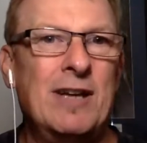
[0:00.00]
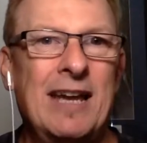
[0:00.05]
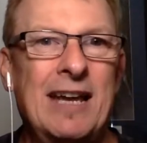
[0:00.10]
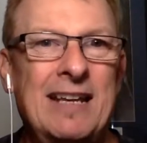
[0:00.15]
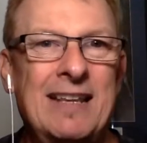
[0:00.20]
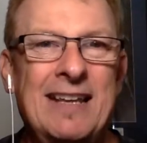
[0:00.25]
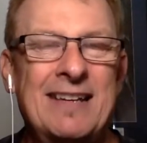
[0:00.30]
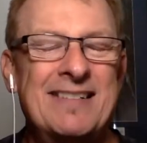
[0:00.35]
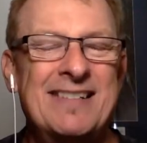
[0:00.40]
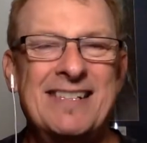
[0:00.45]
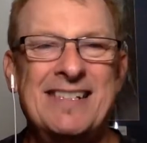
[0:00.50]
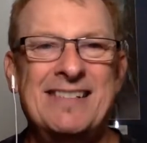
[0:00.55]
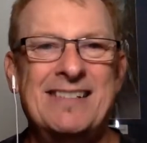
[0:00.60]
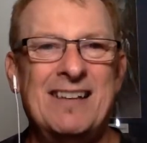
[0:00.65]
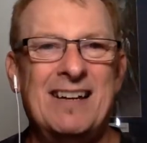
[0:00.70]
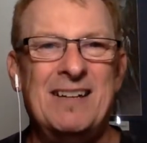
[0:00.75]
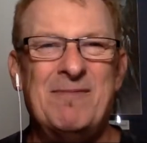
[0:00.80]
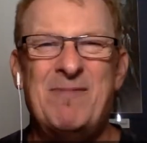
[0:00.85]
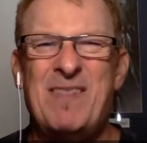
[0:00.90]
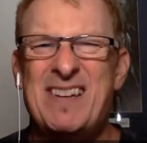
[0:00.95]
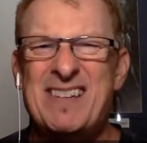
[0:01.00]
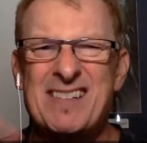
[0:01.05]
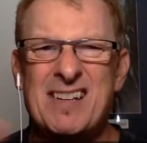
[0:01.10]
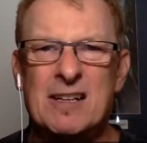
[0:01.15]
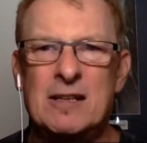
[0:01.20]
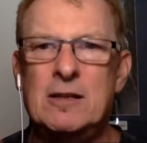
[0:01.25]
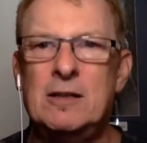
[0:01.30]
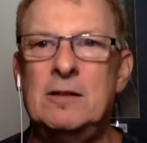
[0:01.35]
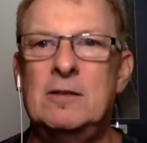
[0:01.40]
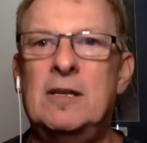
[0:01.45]
Okay. That's just not, that's
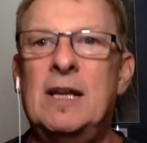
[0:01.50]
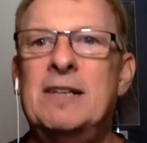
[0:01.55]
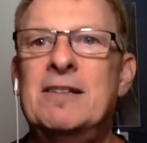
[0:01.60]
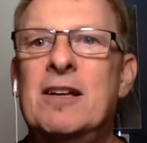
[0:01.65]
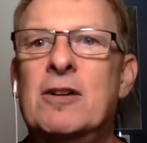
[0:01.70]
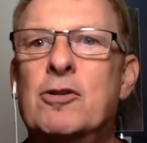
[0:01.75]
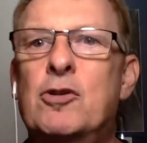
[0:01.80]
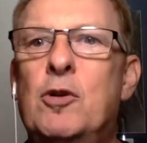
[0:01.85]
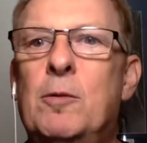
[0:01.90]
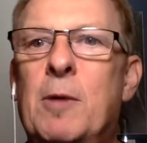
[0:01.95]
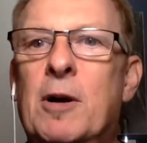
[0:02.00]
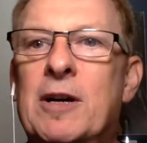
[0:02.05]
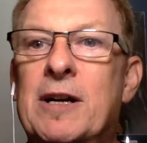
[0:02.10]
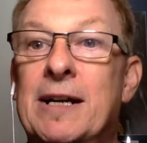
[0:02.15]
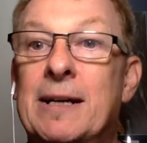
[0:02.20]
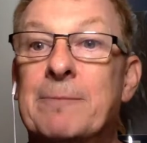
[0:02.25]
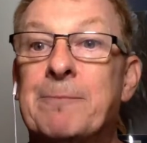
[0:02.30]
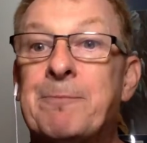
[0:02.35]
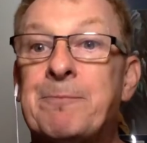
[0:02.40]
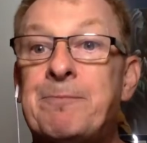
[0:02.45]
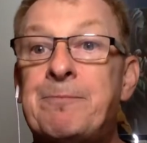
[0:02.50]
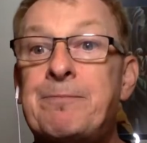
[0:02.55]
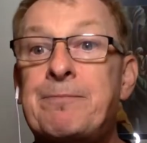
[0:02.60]
not good. That's not cool marketing.